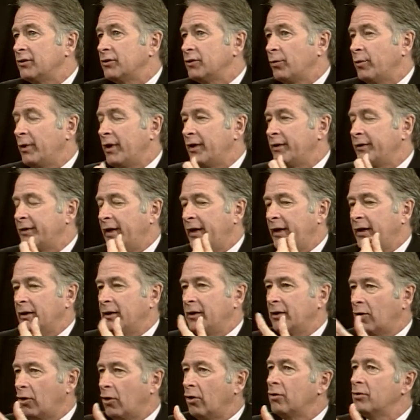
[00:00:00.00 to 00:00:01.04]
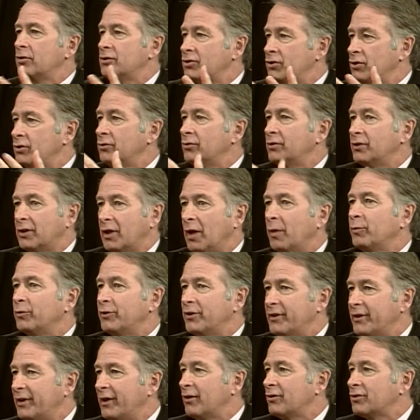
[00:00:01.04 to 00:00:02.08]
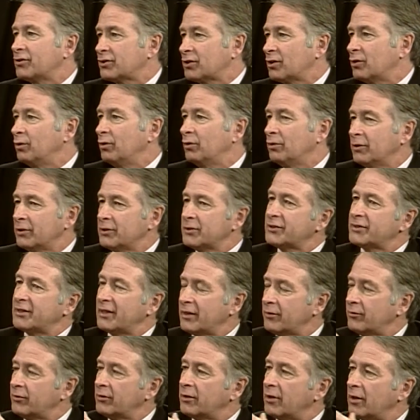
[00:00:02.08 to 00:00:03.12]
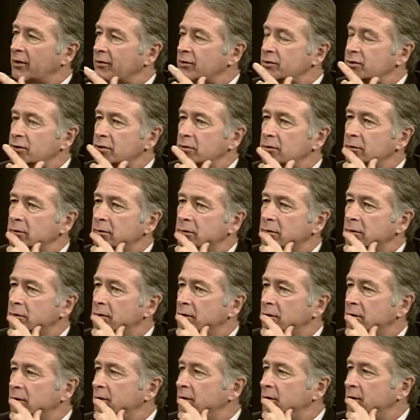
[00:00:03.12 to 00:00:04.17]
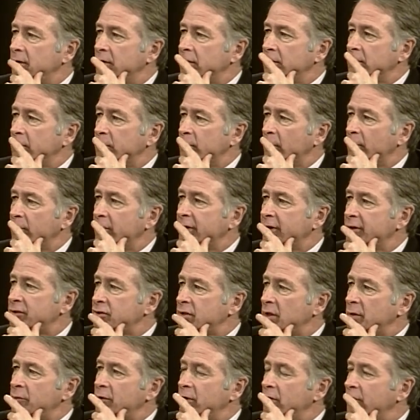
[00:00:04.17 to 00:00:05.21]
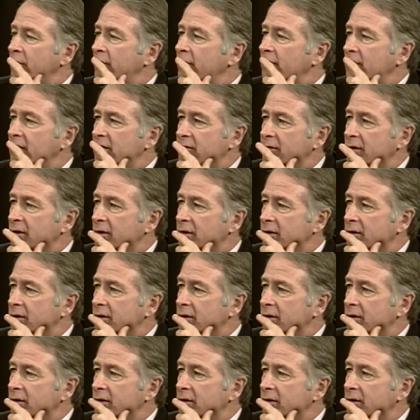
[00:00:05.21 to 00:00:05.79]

the way they encourage you to come to their school instead of another school? Remember that, Jamie, you want to give that?